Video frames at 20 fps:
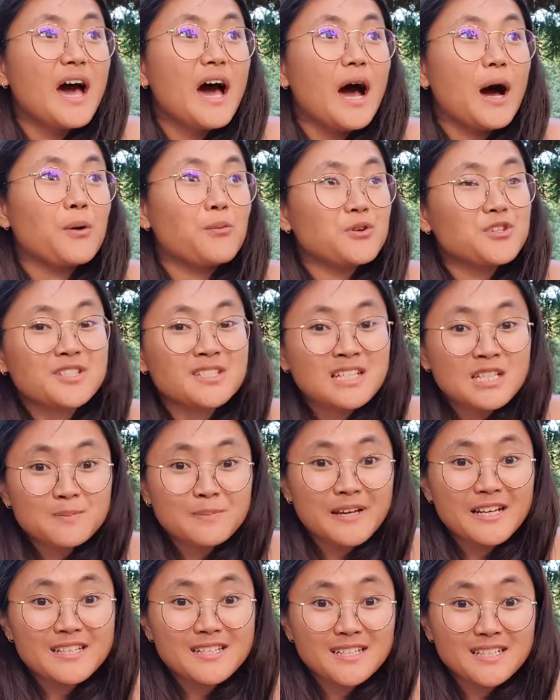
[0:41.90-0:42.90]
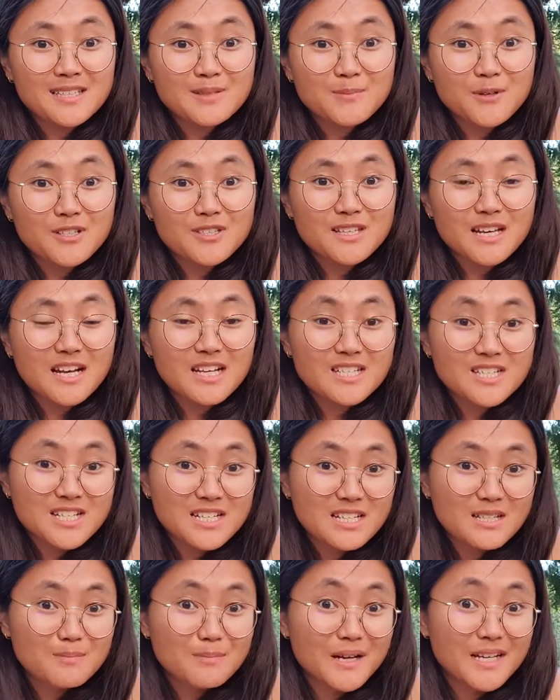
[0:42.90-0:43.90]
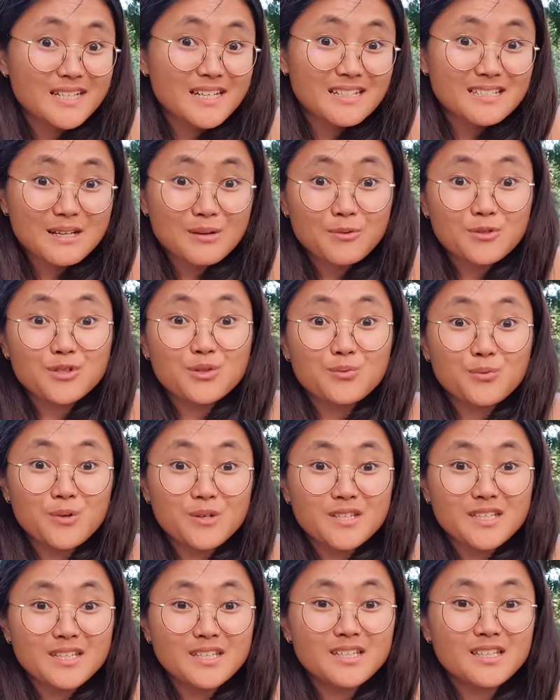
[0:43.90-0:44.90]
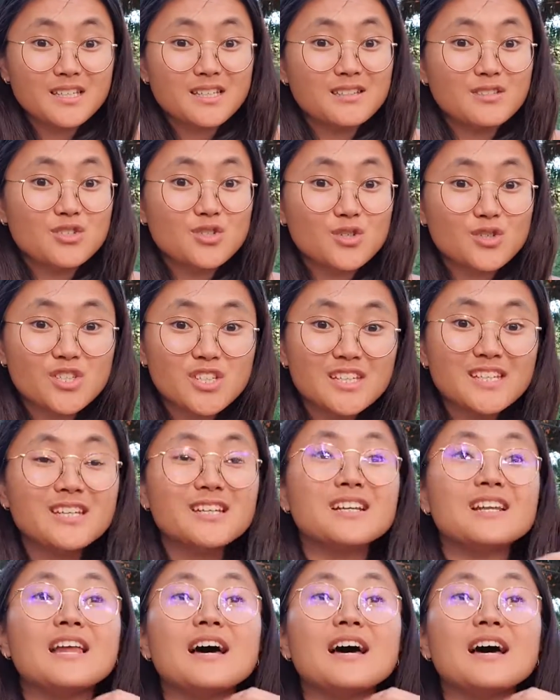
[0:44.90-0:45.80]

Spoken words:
I wasn't expecting it. But actually, my data wasn't working in Turkey.